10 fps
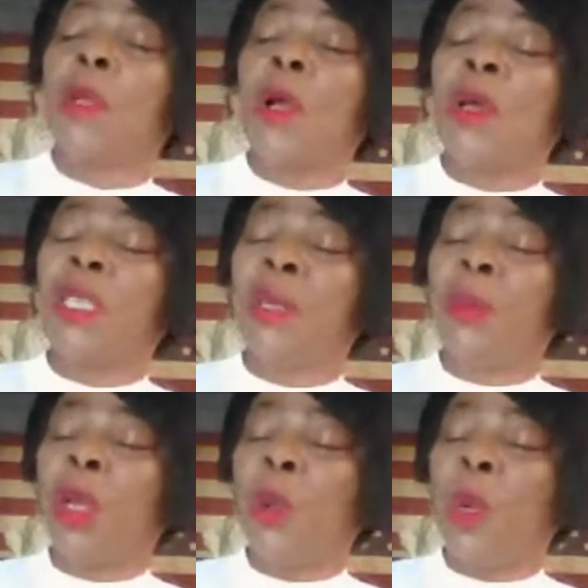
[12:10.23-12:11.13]
because the
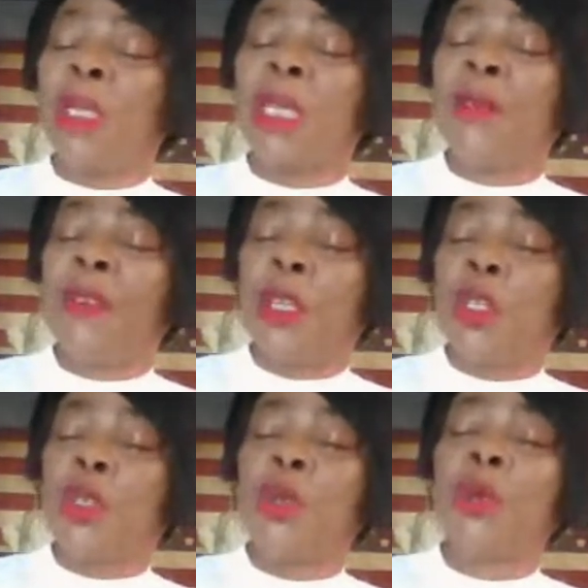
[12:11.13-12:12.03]
money was given
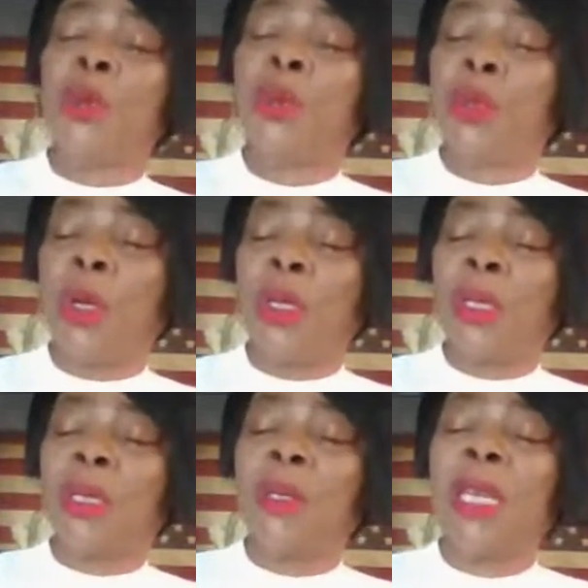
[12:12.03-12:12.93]
to you, not
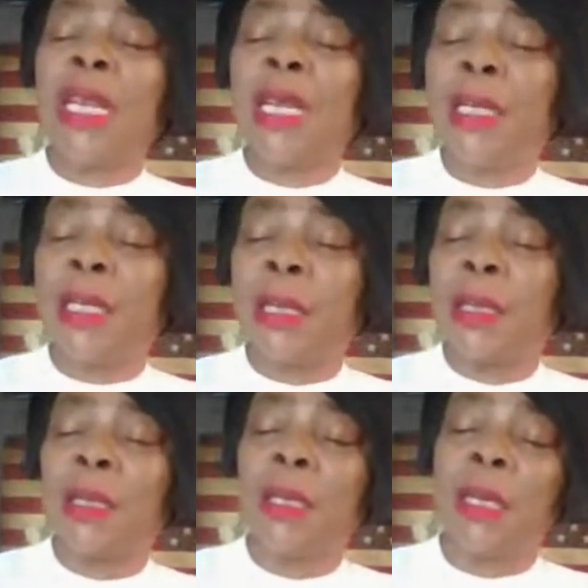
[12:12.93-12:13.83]
to the lady,
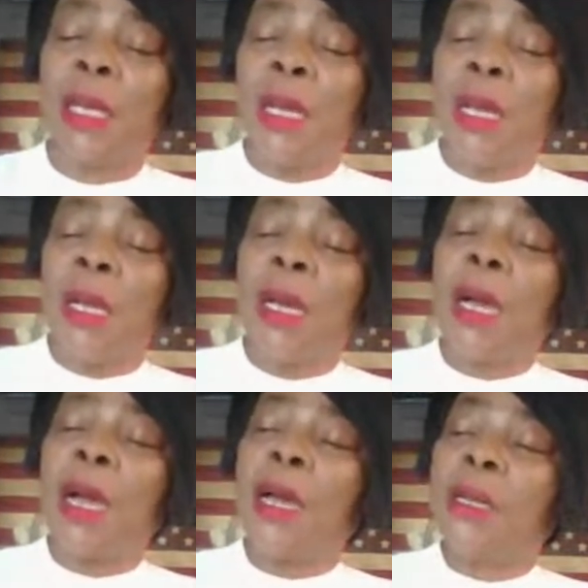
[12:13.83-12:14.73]

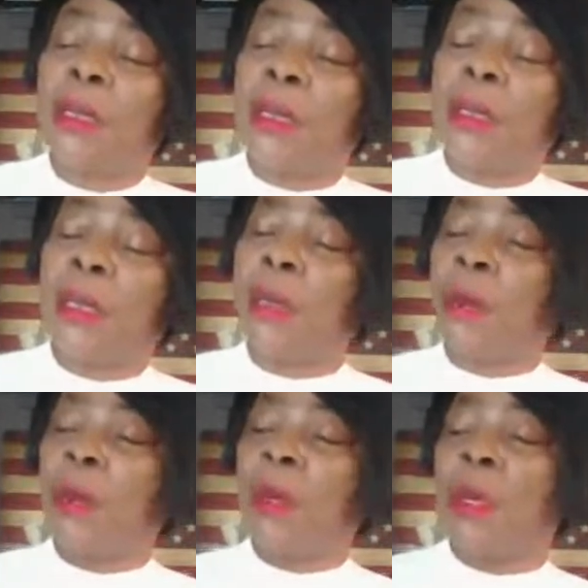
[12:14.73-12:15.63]
and
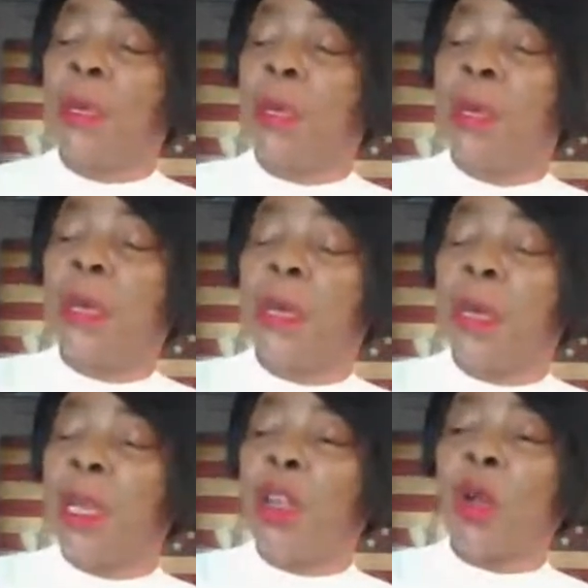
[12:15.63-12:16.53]

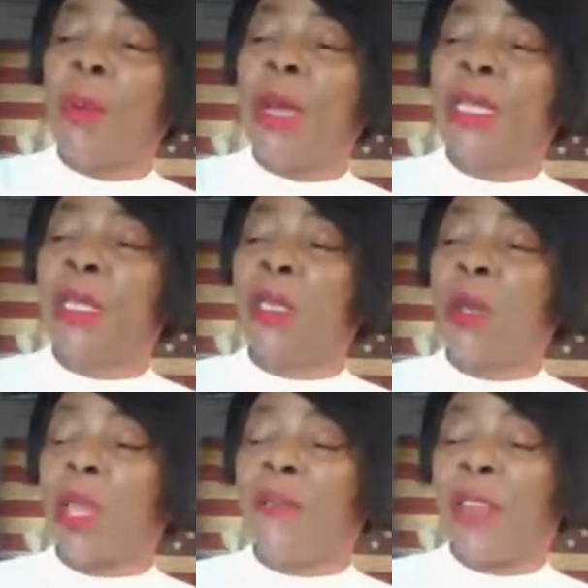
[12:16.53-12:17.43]
the document is
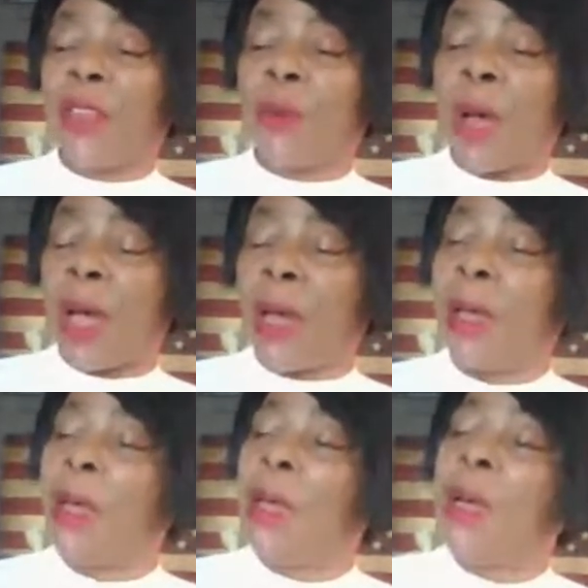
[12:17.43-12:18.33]
not given to her,
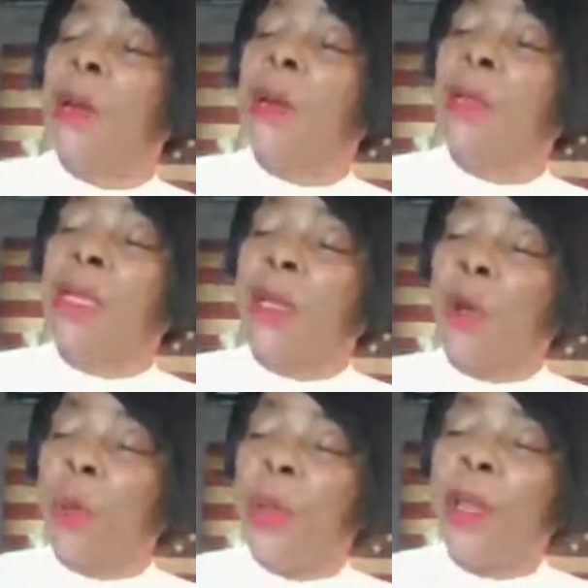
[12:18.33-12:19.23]
the
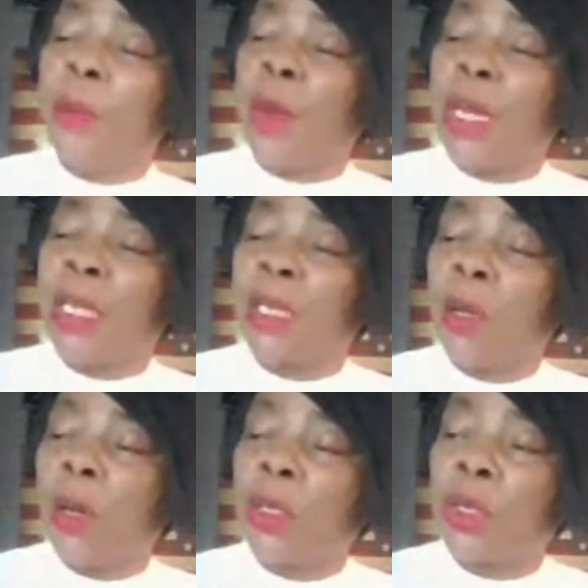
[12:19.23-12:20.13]
complete money is
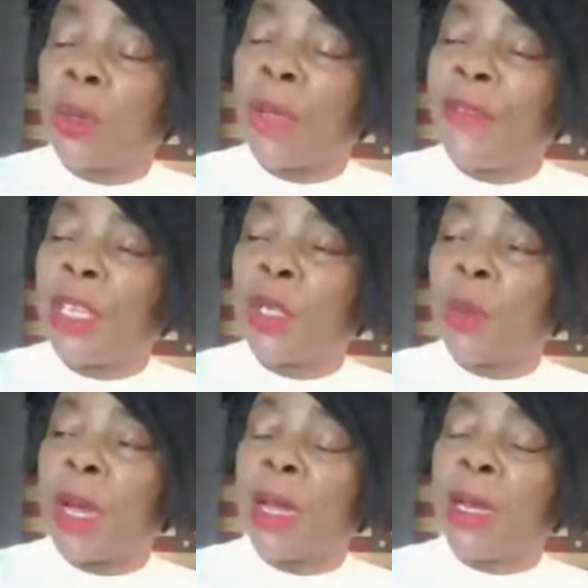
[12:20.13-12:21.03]
not also given
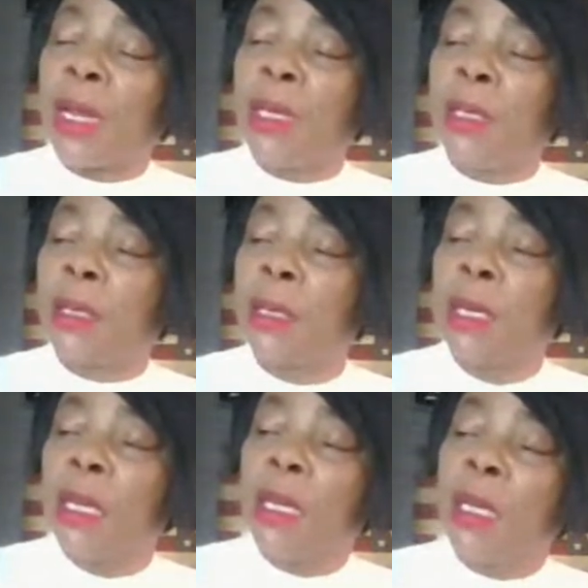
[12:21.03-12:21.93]
to her, then
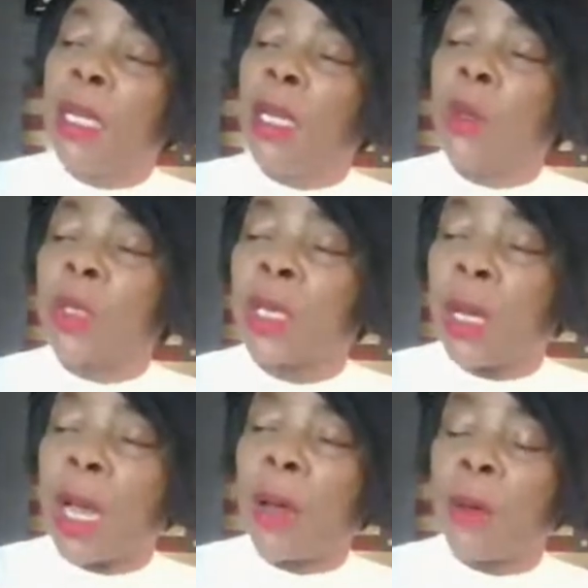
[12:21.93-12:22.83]
it looks
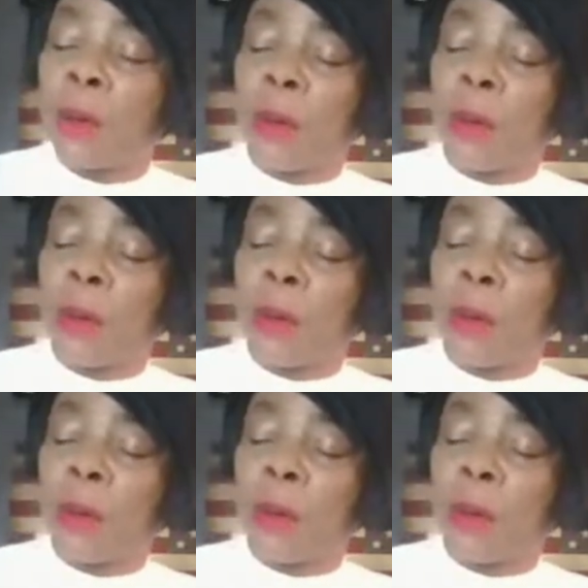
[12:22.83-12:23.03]
somehow.